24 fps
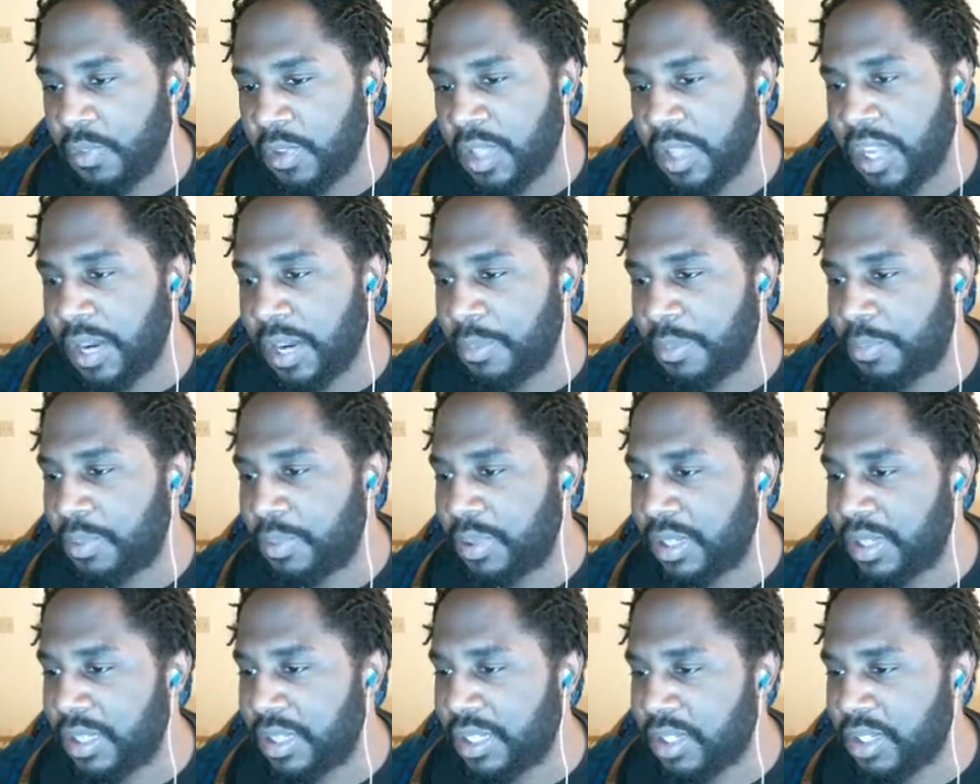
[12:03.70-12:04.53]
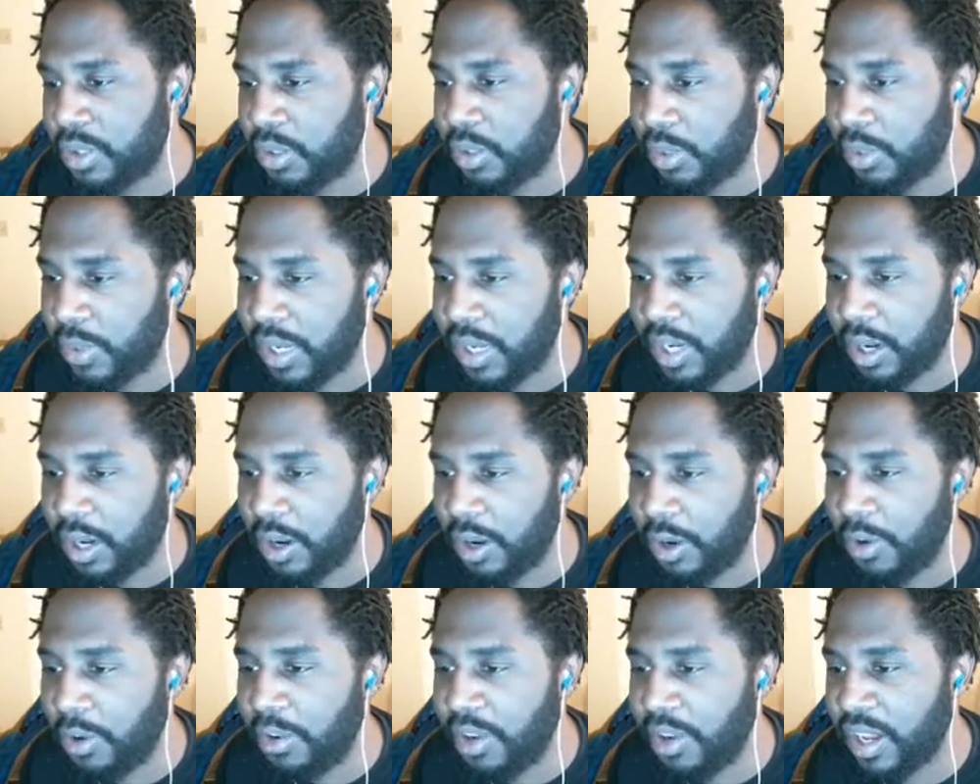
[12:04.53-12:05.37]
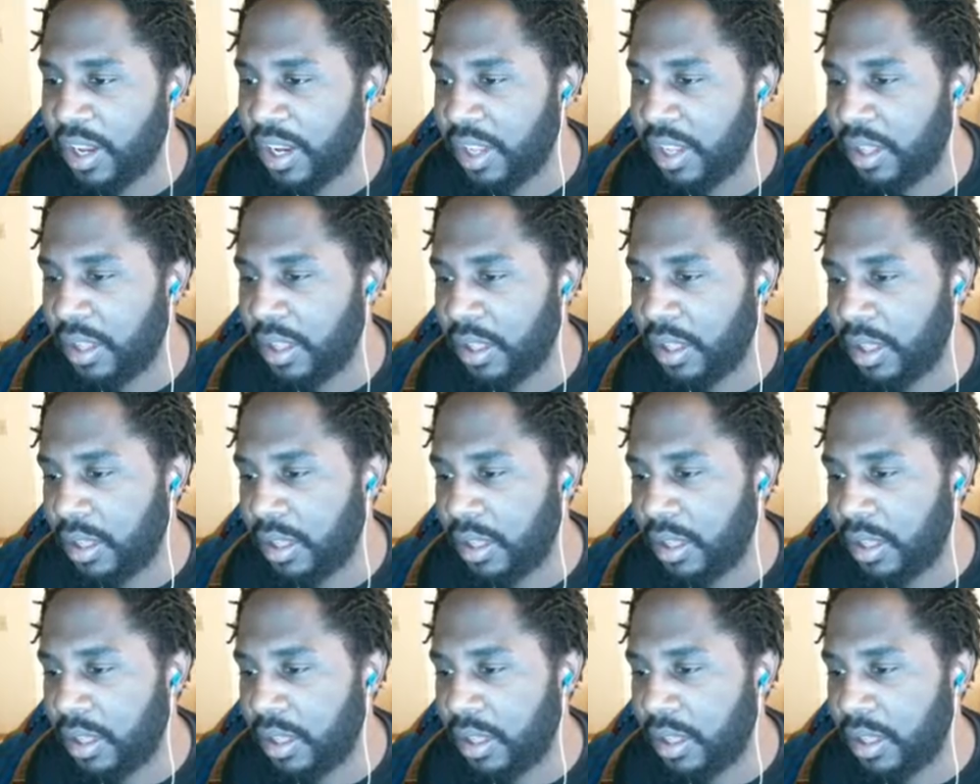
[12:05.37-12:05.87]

Gotta put you away already.